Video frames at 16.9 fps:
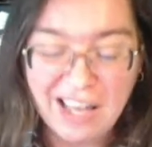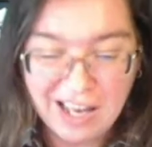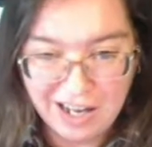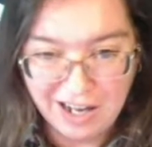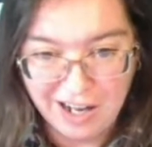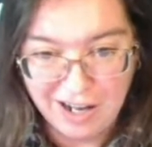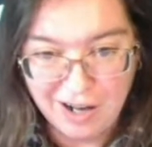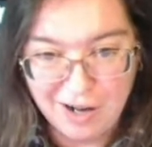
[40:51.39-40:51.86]

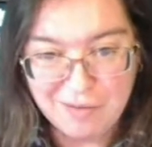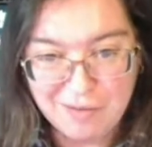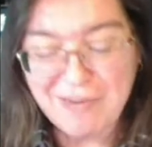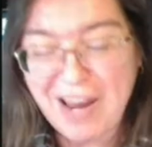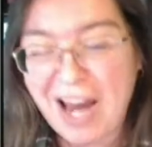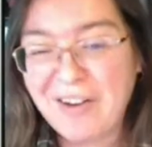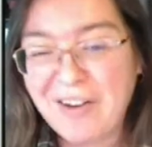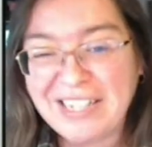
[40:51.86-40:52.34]
a
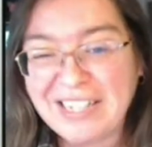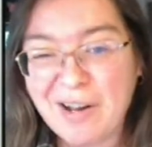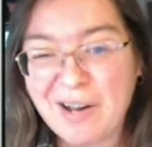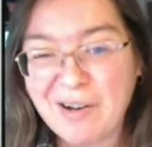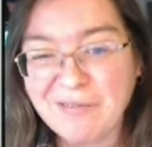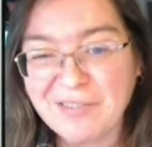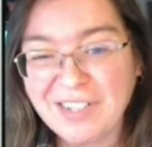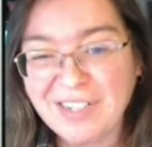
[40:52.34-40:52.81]
variant
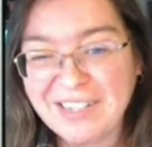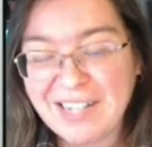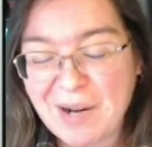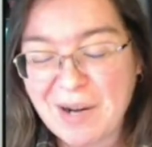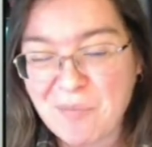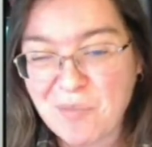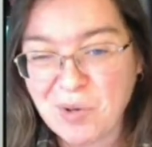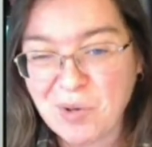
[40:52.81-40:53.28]
cover that
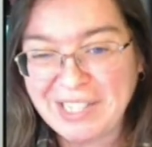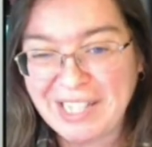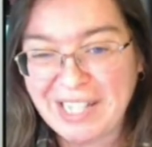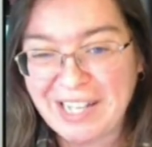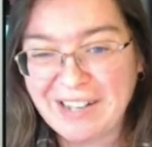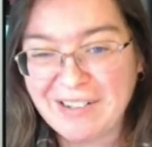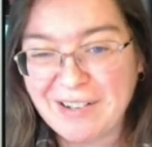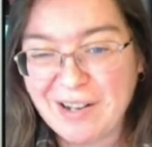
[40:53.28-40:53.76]
I'm
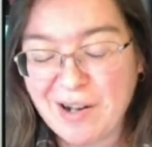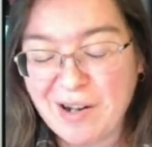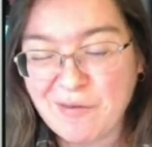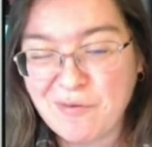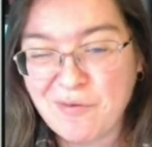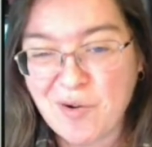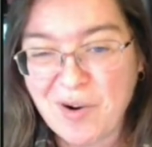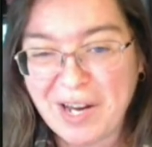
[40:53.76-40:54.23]
working
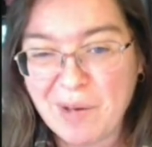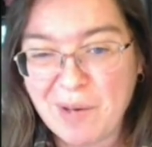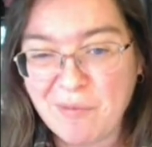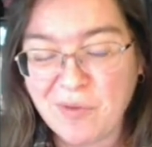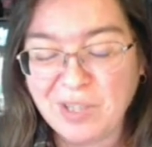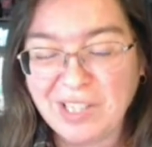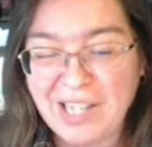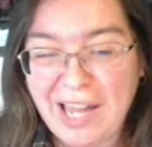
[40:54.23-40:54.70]
for him
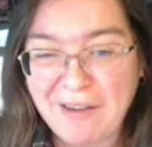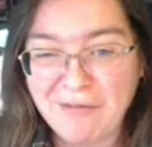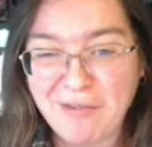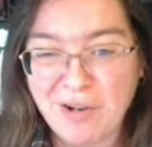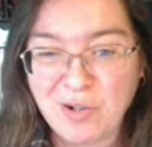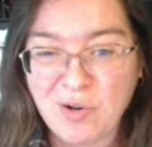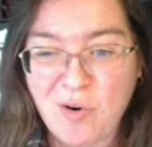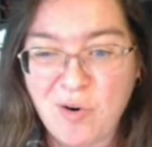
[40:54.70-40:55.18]
for Life
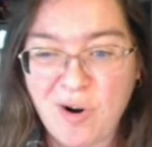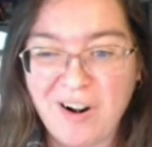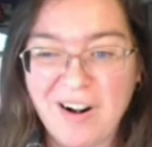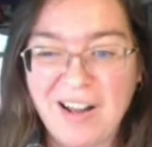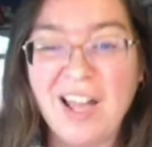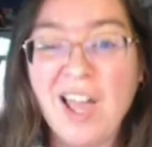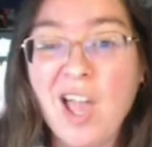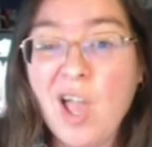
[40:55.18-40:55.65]
on Quora,